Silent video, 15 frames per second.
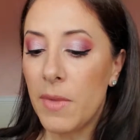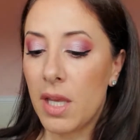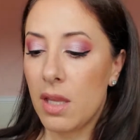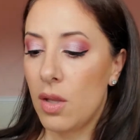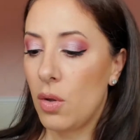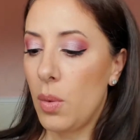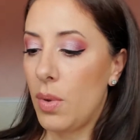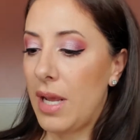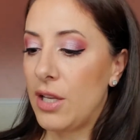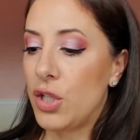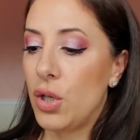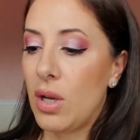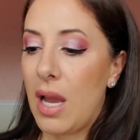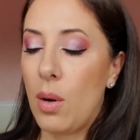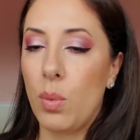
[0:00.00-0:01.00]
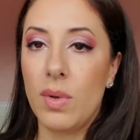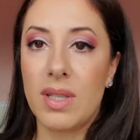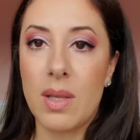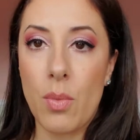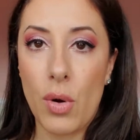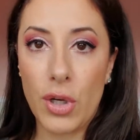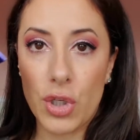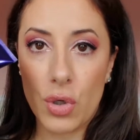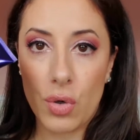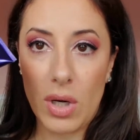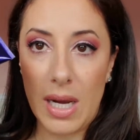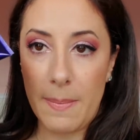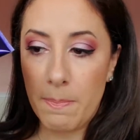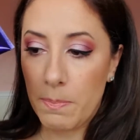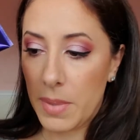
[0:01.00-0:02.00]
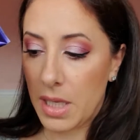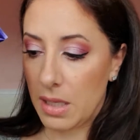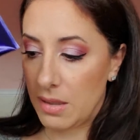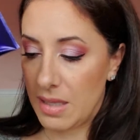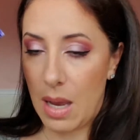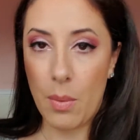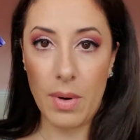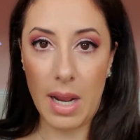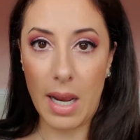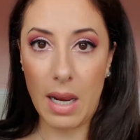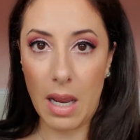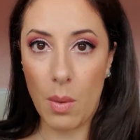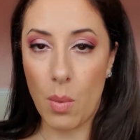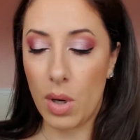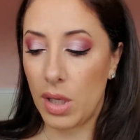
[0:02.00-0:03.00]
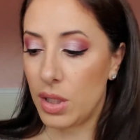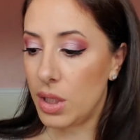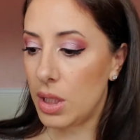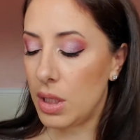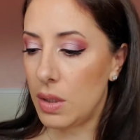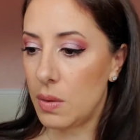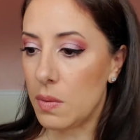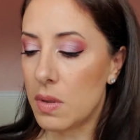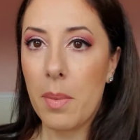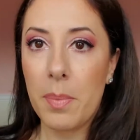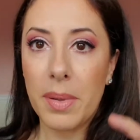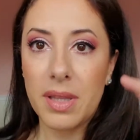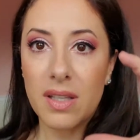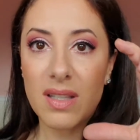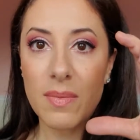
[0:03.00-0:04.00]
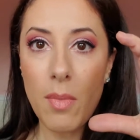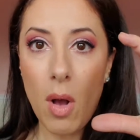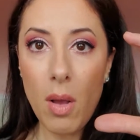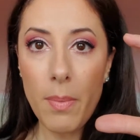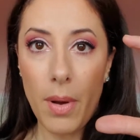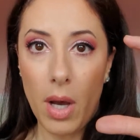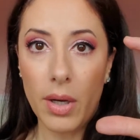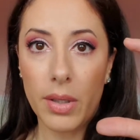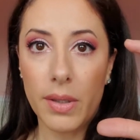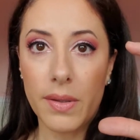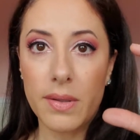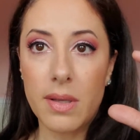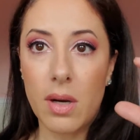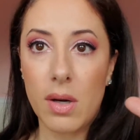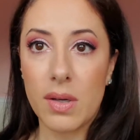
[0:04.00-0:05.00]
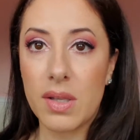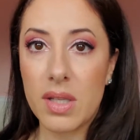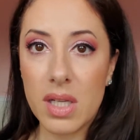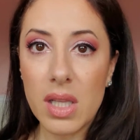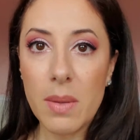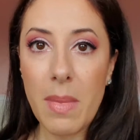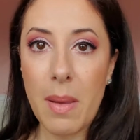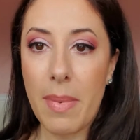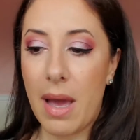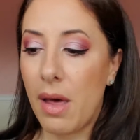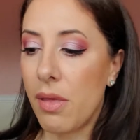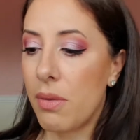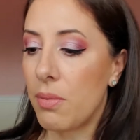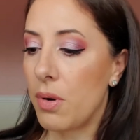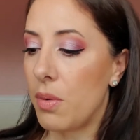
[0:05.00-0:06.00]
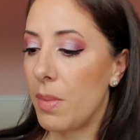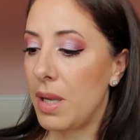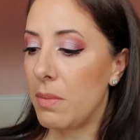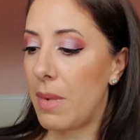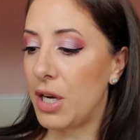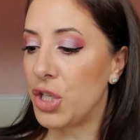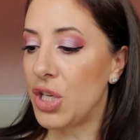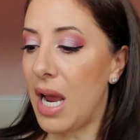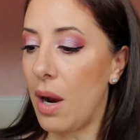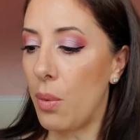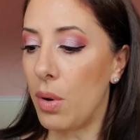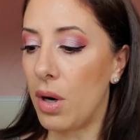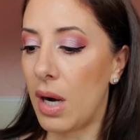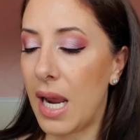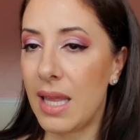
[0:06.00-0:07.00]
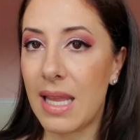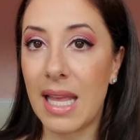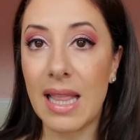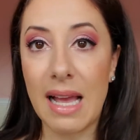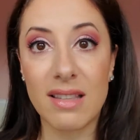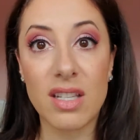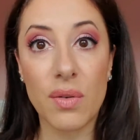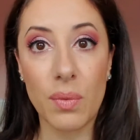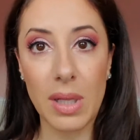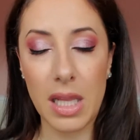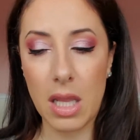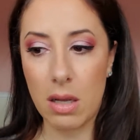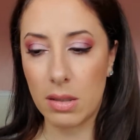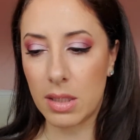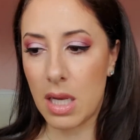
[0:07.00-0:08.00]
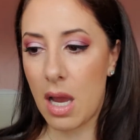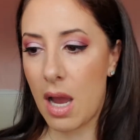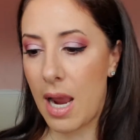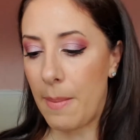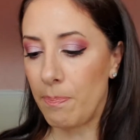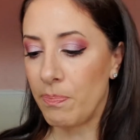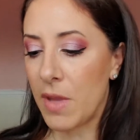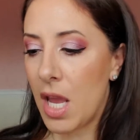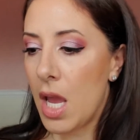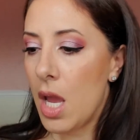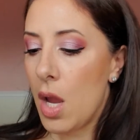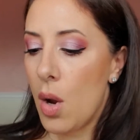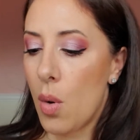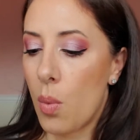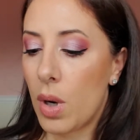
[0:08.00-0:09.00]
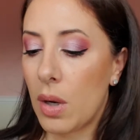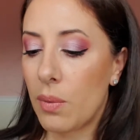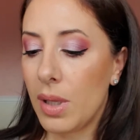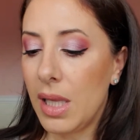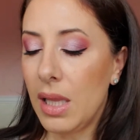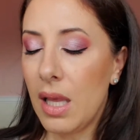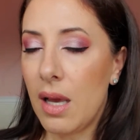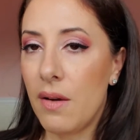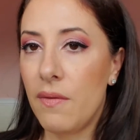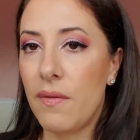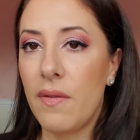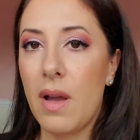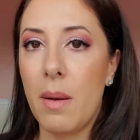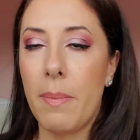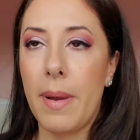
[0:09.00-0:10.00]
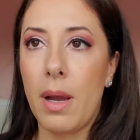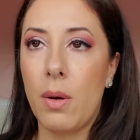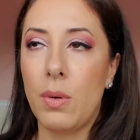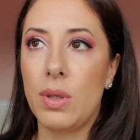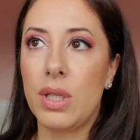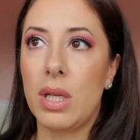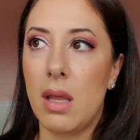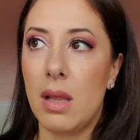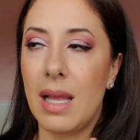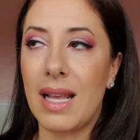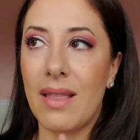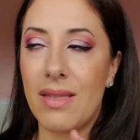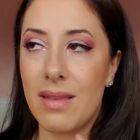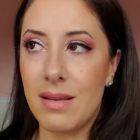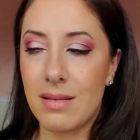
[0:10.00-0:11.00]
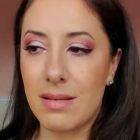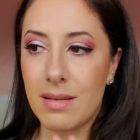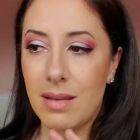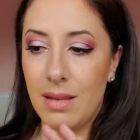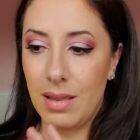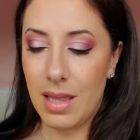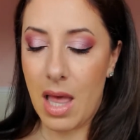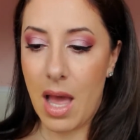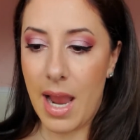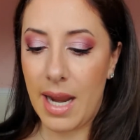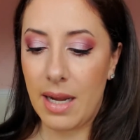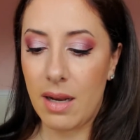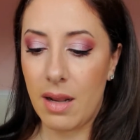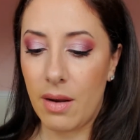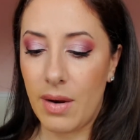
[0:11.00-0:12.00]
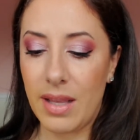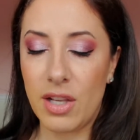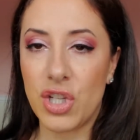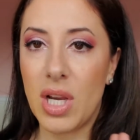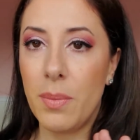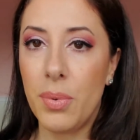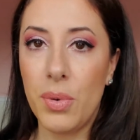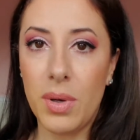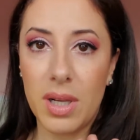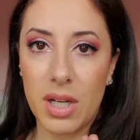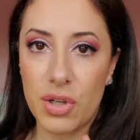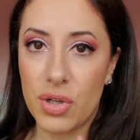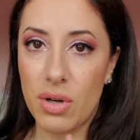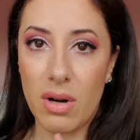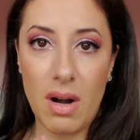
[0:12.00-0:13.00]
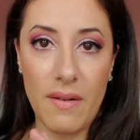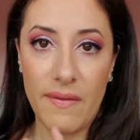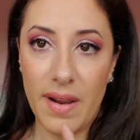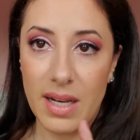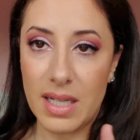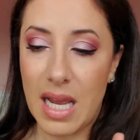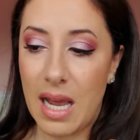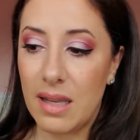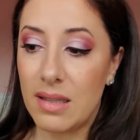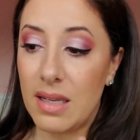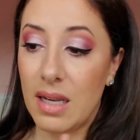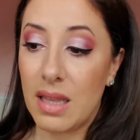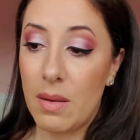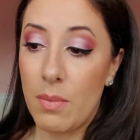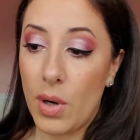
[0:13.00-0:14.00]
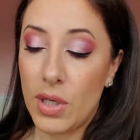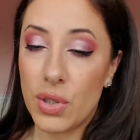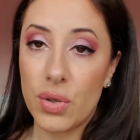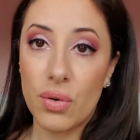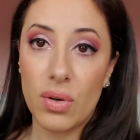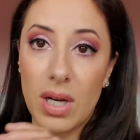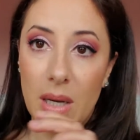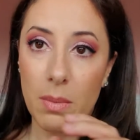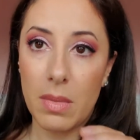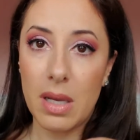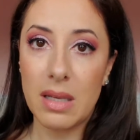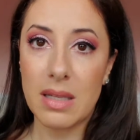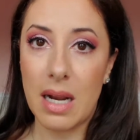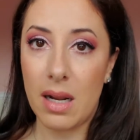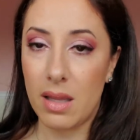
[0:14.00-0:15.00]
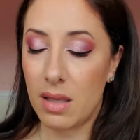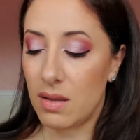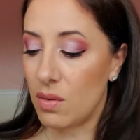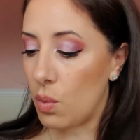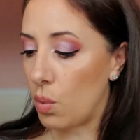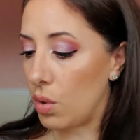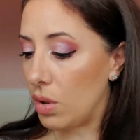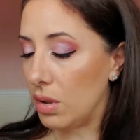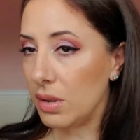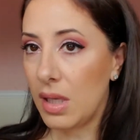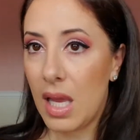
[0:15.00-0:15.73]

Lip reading: The only one I took out was the moisture cream because that one I wanted to use. But the small bottles are still in my bathroom and my shower and they last a really long time. What I really love about like this line, okay, the shampoo and conditioner are fantastic. The moisture cream is out of this world.